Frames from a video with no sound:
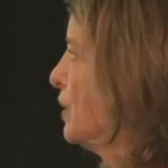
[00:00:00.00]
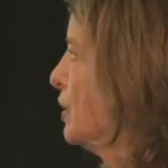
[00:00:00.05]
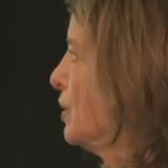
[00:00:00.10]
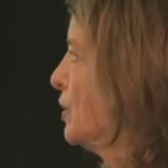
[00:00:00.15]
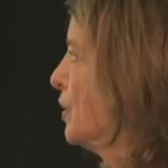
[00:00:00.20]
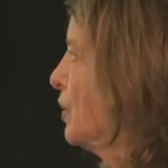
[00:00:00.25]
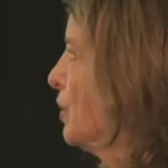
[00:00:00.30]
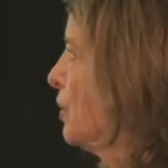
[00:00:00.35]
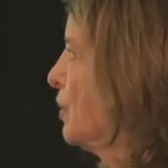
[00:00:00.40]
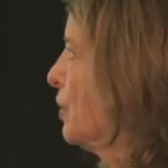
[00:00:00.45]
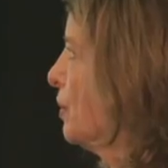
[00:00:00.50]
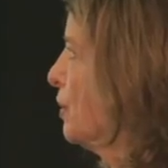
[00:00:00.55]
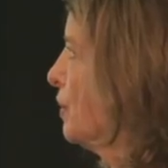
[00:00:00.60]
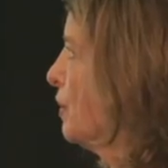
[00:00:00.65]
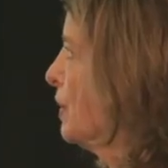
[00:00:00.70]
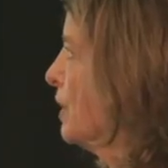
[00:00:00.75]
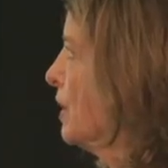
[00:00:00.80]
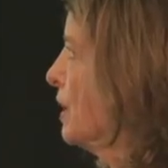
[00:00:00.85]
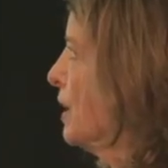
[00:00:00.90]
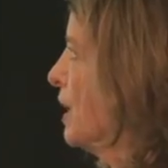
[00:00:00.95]

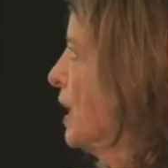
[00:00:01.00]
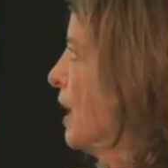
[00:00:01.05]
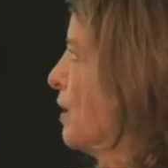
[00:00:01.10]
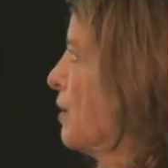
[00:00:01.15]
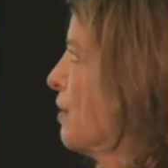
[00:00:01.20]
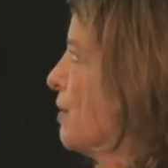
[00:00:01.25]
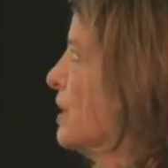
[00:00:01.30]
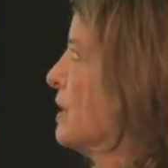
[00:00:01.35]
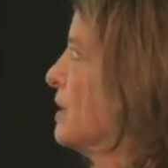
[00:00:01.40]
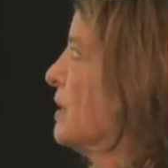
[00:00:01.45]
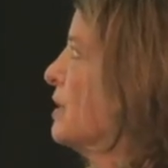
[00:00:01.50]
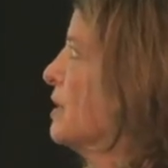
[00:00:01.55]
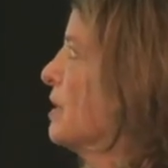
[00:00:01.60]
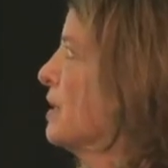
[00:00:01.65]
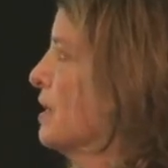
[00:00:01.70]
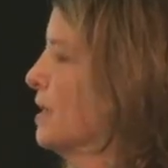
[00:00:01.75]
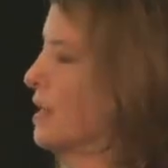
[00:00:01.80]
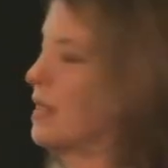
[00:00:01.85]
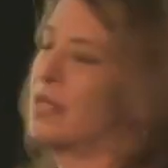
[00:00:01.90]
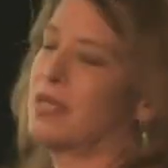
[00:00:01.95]
So how crazy to
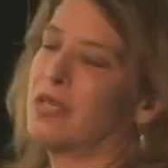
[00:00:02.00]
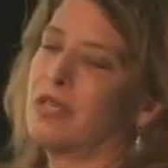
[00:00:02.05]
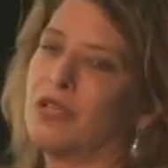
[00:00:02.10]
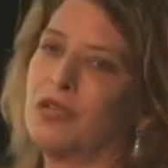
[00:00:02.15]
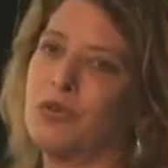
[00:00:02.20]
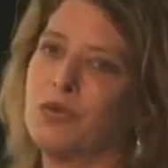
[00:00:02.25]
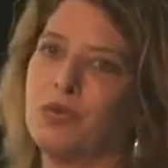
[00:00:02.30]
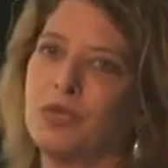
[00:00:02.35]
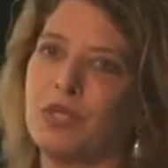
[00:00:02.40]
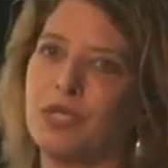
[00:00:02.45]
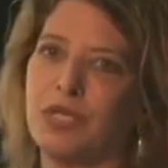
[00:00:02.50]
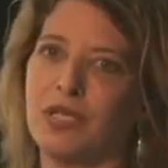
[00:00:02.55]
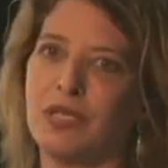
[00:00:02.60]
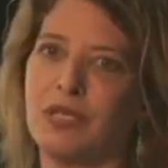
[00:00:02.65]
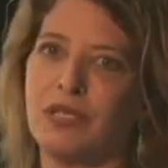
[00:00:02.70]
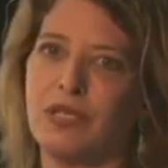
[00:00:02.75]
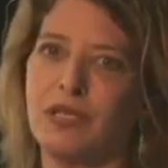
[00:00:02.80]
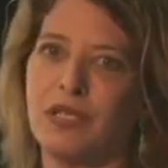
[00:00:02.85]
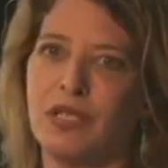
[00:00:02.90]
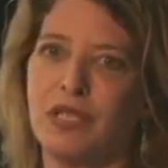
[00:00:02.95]
think that you
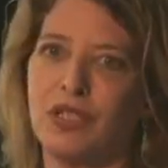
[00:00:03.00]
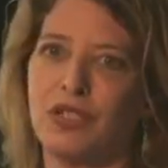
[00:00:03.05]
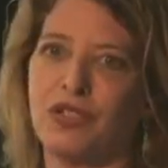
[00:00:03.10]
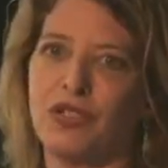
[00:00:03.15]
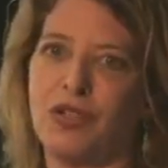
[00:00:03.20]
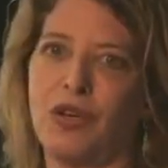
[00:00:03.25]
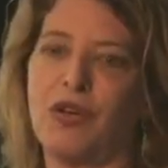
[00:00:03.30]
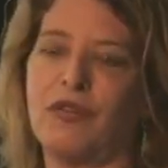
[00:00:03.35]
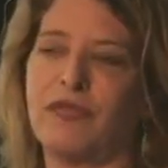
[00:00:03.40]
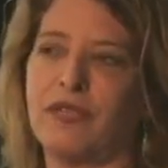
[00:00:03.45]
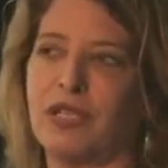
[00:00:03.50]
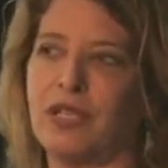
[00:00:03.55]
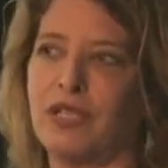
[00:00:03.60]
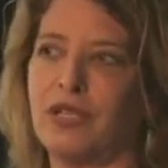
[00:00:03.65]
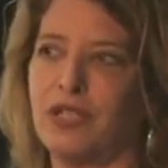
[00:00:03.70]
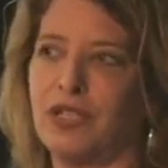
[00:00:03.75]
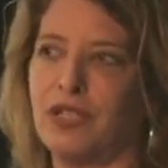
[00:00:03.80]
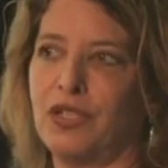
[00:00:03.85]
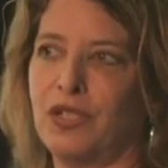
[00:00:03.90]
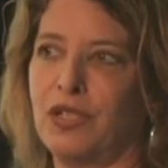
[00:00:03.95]
would solve a
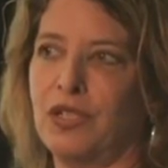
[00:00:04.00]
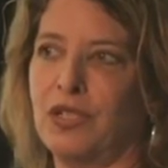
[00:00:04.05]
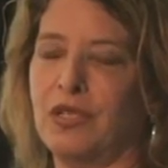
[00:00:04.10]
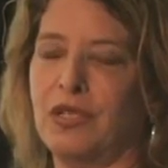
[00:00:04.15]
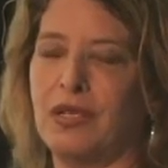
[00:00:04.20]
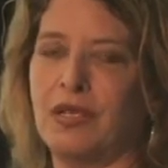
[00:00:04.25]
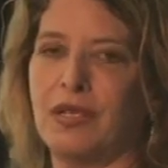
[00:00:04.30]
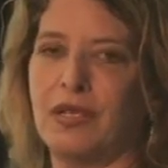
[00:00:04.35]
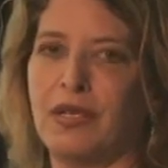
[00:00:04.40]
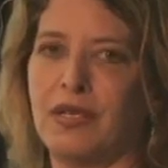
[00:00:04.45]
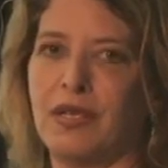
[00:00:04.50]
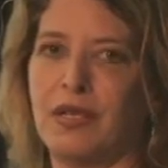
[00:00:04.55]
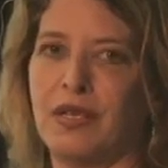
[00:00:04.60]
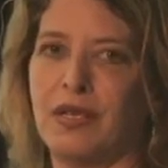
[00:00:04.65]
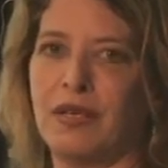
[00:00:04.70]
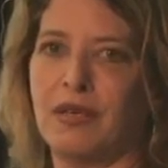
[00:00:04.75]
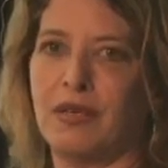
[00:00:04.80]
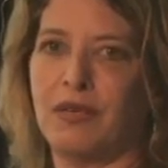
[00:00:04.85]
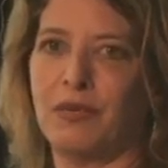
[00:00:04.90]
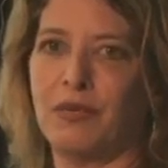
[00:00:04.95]
condition
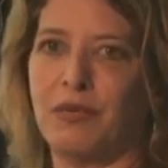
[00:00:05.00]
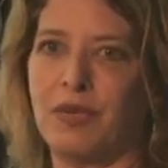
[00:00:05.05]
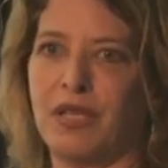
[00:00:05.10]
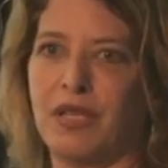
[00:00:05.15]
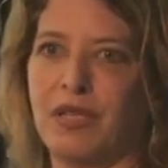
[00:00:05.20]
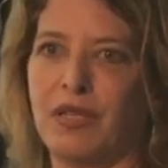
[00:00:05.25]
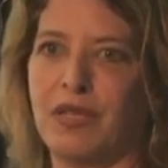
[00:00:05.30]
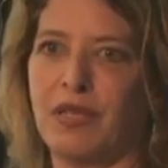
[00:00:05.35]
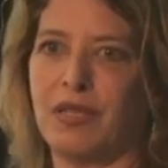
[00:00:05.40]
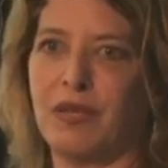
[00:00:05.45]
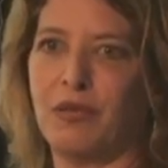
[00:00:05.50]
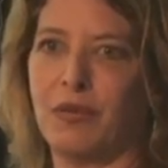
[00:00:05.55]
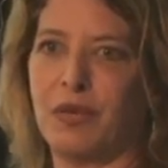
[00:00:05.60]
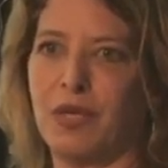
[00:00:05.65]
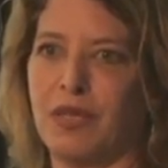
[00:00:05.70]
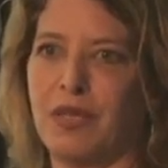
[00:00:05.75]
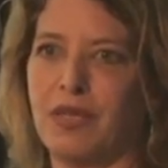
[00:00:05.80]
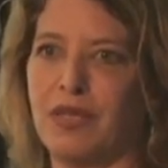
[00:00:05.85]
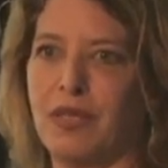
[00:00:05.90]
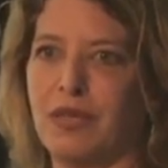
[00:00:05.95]
with
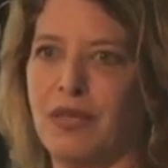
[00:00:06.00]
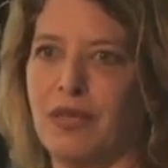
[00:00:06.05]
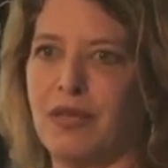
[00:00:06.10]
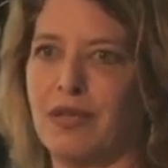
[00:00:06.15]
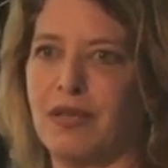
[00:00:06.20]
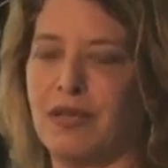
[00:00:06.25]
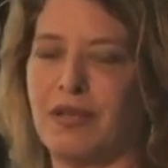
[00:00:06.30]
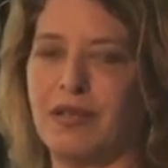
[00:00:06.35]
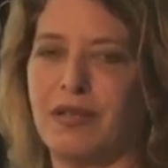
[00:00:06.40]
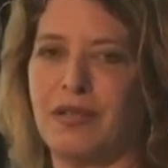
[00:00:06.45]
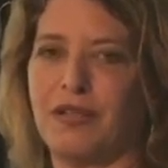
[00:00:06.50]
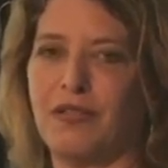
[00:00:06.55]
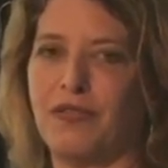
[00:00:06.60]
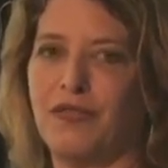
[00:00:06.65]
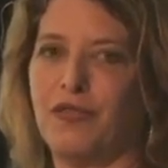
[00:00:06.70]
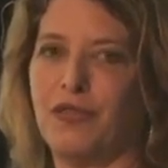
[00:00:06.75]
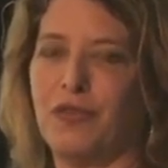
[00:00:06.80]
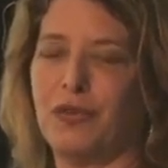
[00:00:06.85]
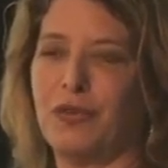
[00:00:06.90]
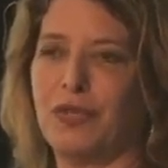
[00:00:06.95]
the
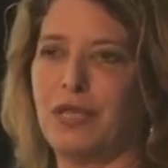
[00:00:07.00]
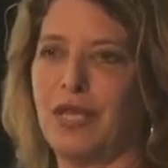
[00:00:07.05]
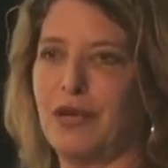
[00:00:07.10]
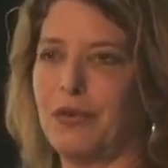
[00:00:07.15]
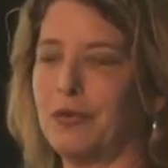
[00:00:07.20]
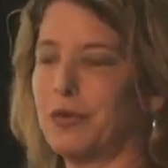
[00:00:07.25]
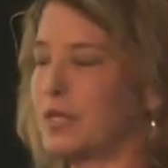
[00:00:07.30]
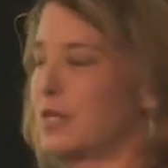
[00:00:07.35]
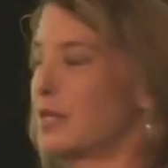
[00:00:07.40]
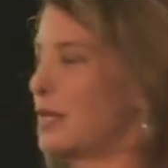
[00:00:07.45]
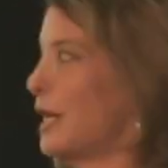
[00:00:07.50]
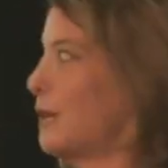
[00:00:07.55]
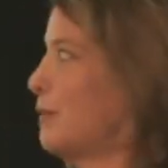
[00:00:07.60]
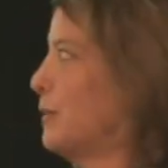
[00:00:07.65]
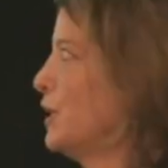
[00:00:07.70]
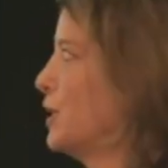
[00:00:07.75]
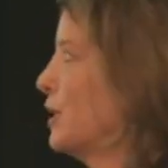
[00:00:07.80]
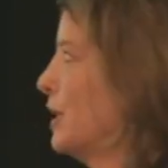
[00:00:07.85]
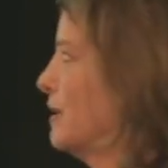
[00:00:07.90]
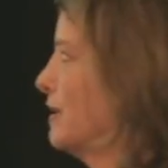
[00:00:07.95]
food that had
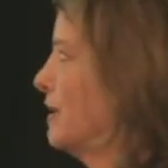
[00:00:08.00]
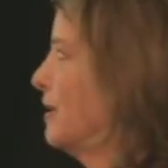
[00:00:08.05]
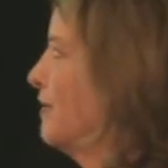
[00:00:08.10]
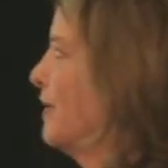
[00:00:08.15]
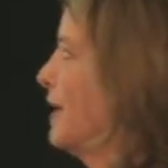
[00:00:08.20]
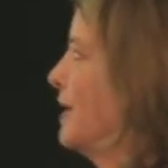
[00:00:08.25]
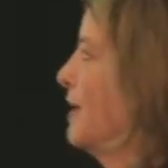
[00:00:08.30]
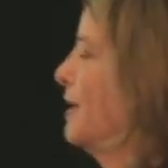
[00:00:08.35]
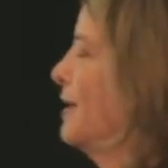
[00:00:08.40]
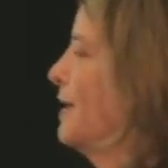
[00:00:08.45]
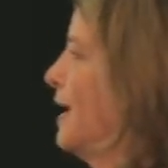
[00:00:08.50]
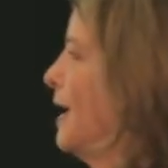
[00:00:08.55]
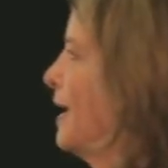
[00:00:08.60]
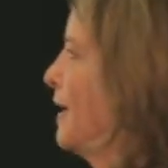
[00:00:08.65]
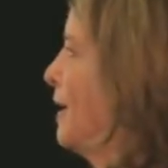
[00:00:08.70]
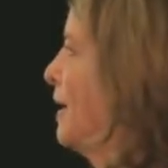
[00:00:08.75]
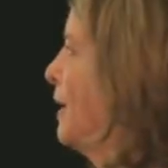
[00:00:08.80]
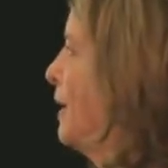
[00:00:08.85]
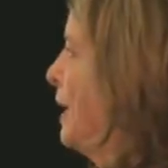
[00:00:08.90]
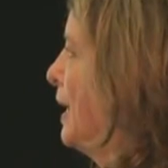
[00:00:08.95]
been just invented
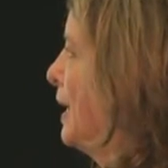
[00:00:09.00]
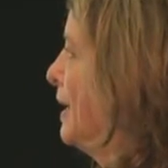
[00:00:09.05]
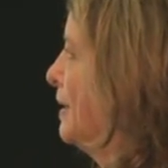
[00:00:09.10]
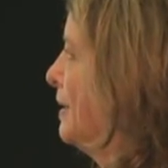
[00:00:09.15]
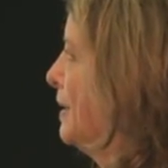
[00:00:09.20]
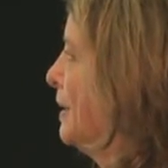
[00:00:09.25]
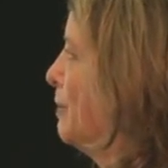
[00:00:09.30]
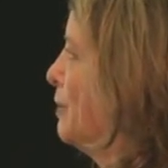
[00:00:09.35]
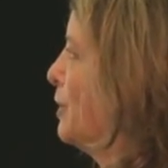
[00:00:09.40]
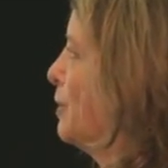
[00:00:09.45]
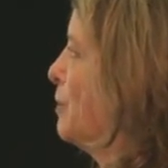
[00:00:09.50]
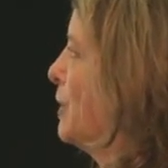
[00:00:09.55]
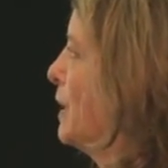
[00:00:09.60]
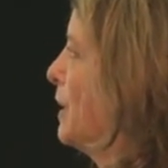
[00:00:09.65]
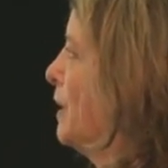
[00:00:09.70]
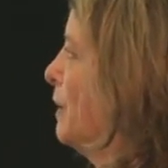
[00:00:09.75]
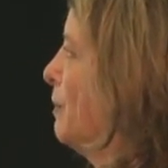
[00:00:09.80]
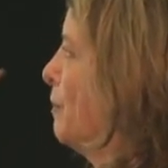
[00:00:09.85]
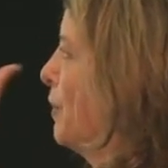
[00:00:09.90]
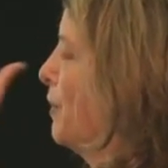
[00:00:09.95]
and seemed to
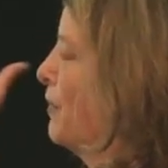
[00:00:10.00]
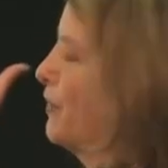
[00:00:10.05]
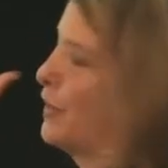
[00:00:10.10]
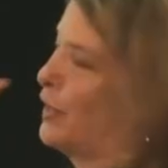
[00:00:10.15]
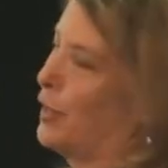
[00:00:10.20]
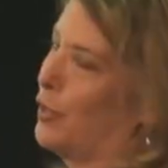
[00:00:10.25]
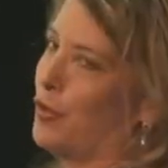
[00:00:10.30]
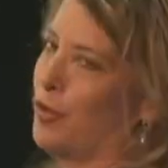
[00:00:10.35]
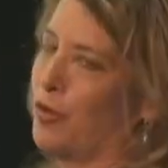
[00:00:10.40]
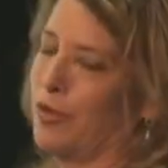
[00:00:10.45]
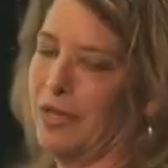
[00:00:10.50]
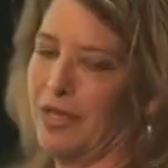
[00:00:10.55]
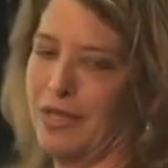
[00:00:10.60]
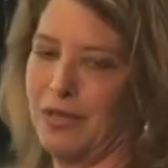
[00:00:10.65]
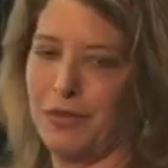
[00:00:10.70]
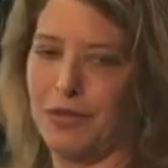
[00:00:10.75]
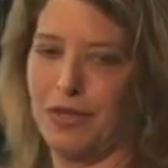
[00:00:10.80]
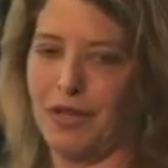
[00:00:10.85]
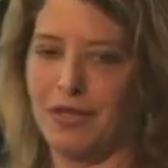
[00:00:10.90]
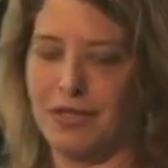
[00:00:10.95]
be perfectly
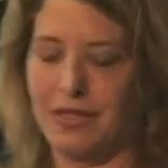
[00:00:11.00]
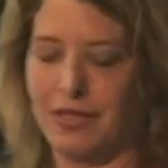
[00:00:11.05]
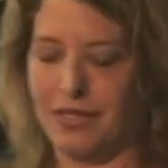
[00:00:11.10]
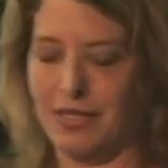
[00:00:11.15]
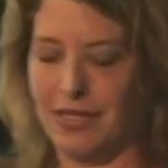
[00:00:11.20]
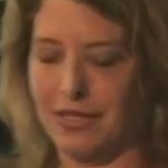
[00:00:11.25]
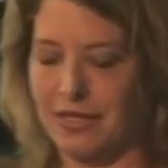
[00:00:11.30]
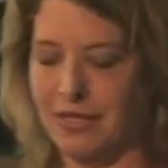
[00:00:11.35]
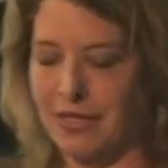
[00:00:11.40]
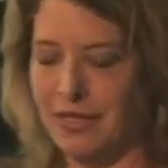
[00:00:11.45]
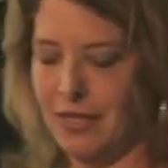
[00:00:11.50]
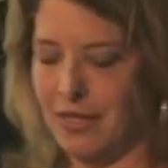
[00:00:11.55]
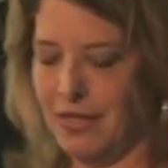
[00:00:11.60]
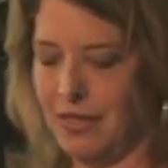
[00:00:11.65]
correlated with heart disease.